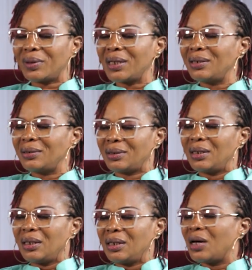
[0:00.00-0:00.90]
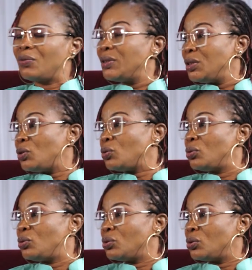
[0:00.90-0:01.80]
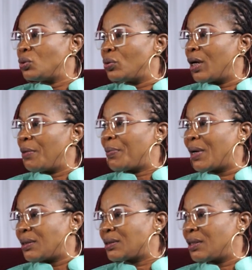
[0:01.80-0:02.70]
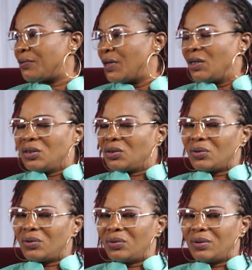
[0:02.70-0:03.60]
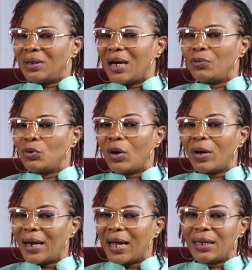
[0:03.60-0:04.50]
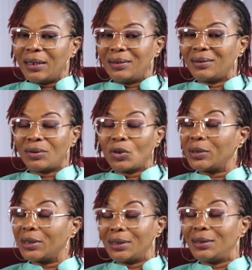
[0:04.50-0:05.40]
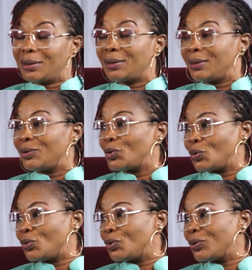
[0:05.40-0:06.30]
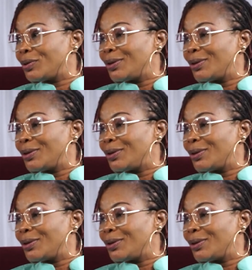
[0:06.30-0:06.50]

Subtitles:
things that we need to do to help ourselves. So yeah, I will not lie, it's not easy to run.